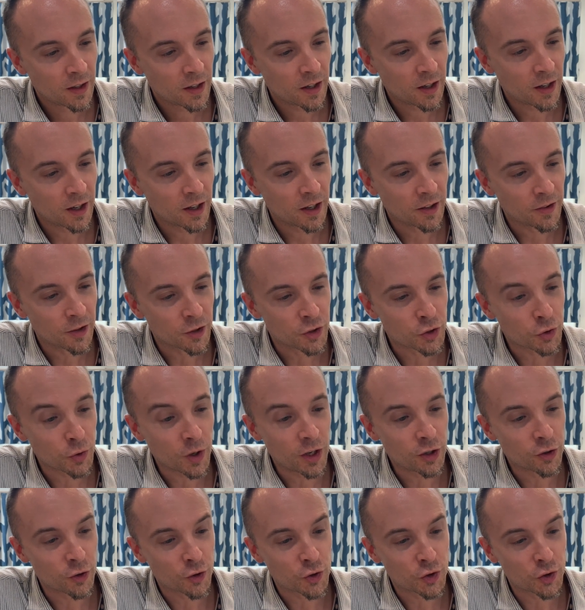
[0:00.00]
The
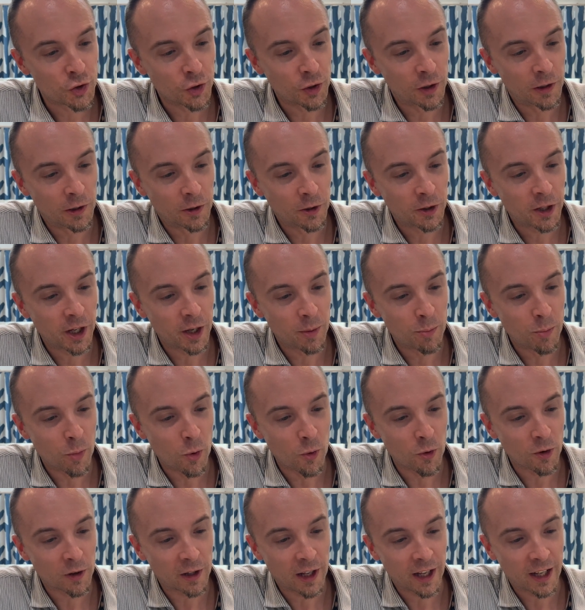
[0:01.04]
stranger stood looking
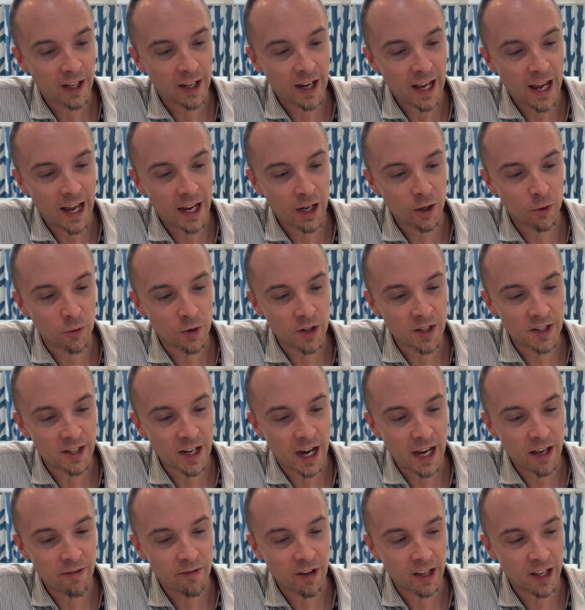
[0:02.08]
more like an angry
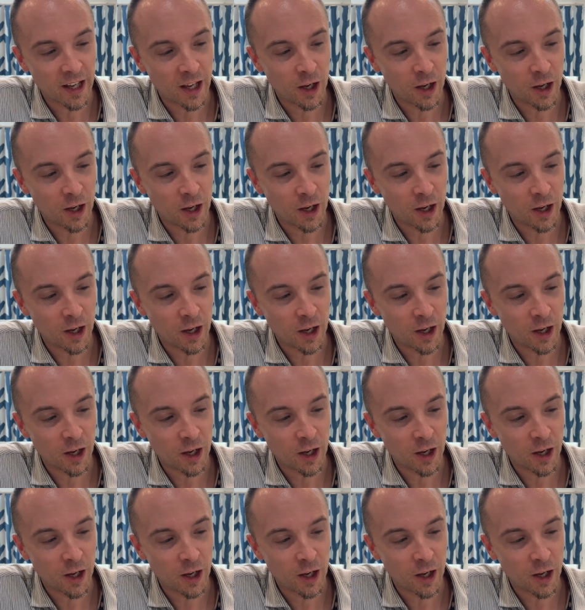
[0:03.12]
diving